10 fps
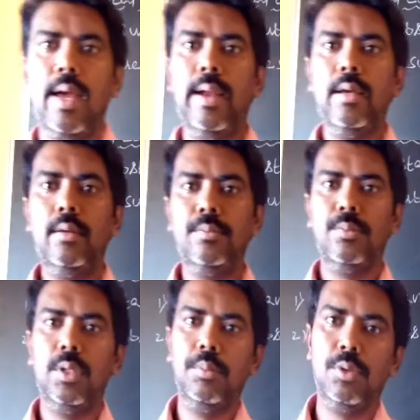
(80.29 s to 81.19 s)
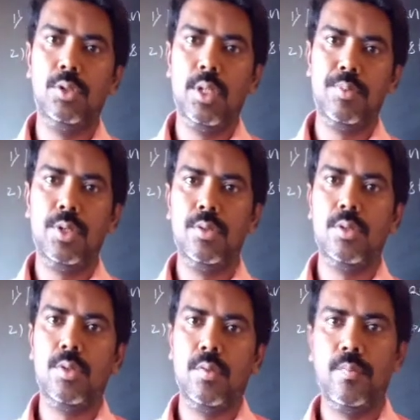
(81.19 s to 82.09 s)
and impure
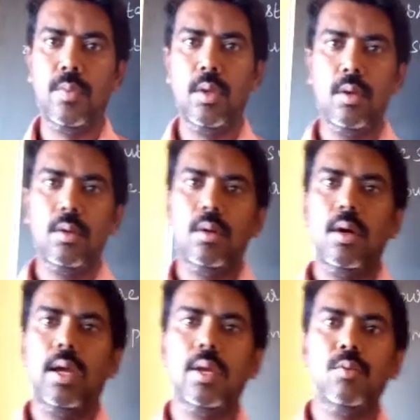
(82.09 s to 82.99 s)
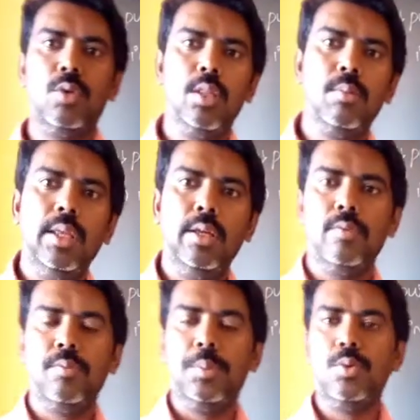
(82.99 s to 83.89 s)
substance. Again, what is the meaning
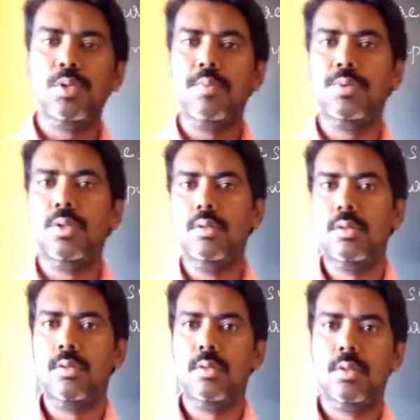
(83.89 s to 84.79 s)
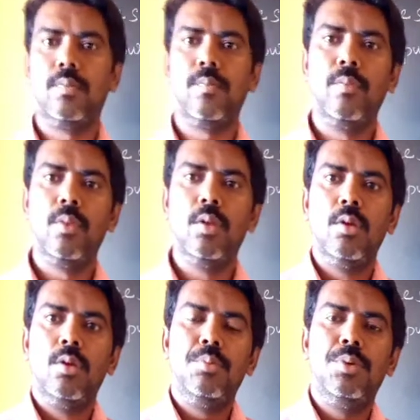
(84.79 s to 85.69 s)
of pure substance?
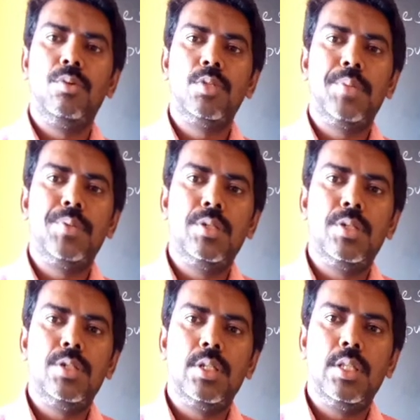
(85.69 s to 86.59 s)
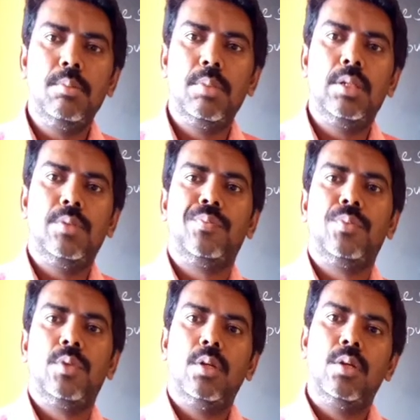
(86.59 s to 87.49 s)
Pure substance is nothing but
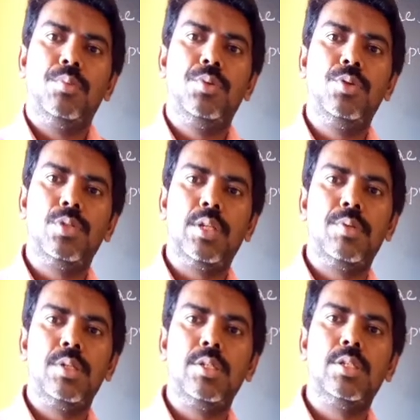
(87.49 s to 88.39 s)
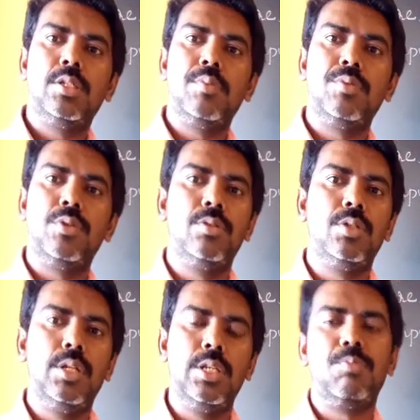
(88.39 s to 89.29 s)
pure substance is a
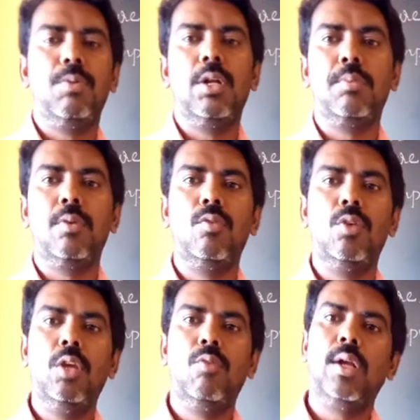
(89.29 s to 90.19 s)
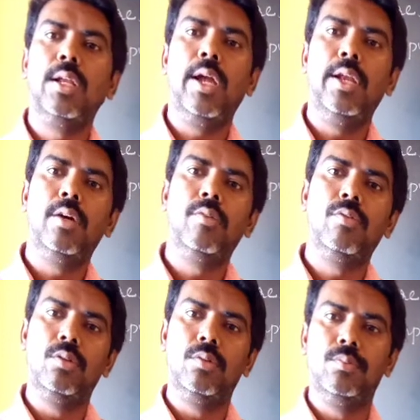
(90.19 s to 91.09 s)
substance. It is made up of only one kind of
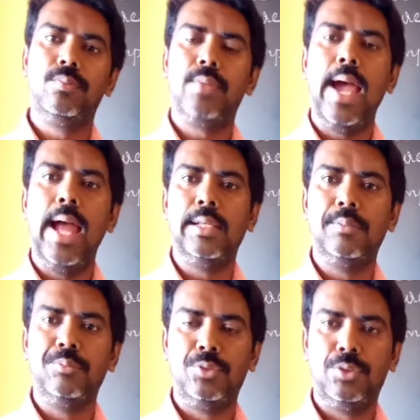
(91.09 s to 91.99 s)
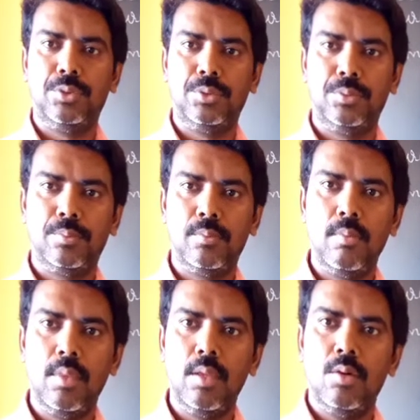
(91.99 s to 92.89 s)
atoms.
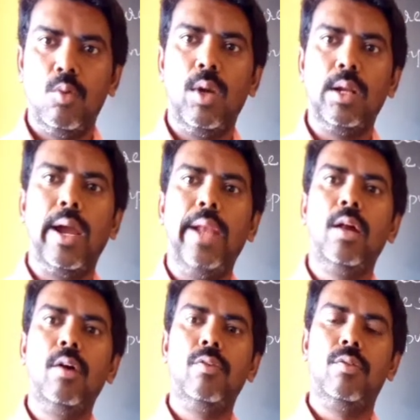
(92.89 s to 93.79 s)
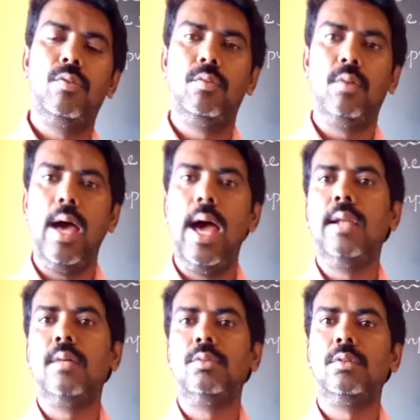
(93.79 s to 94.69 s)
One kind of
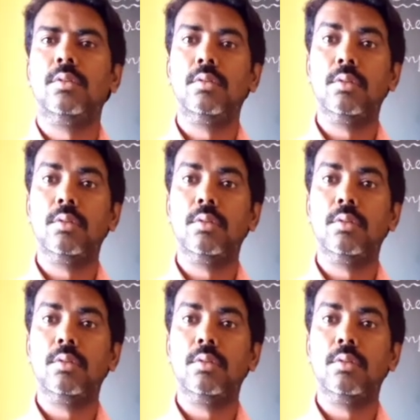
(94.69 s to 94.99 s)
atoms.